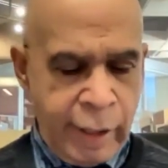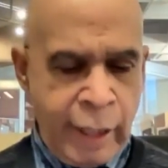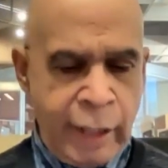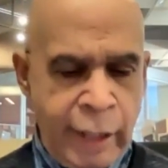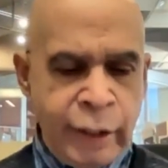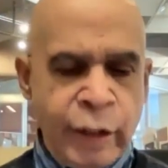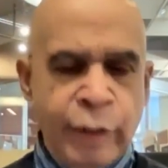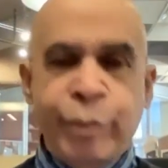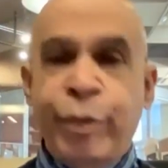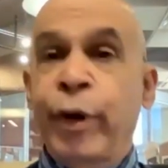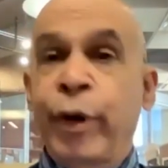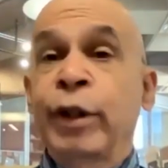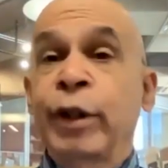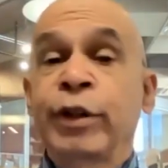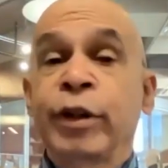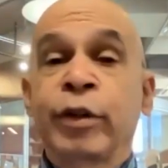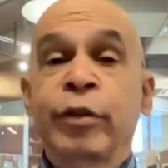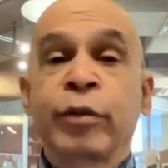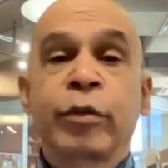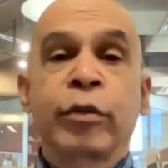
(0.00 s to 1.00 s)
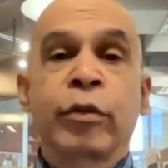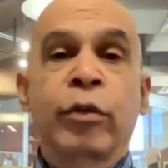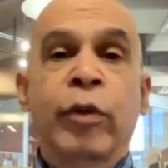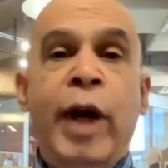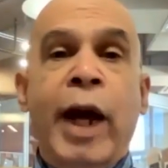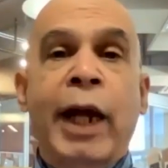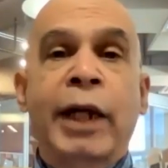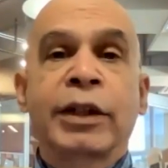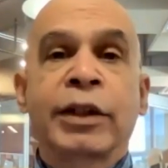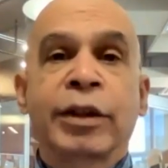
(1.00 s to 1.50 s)
And the person
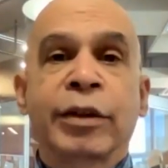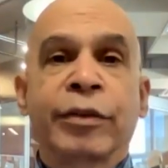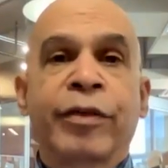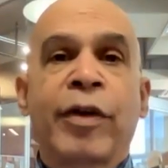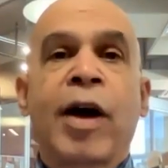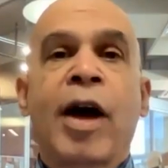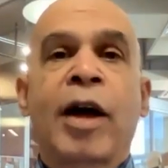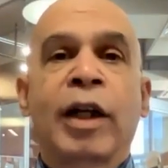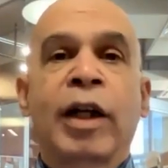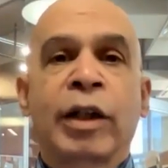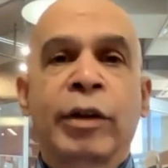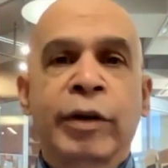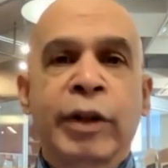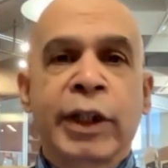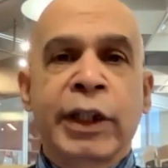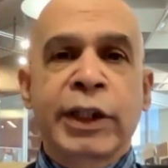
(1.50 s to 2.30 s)
writes the following.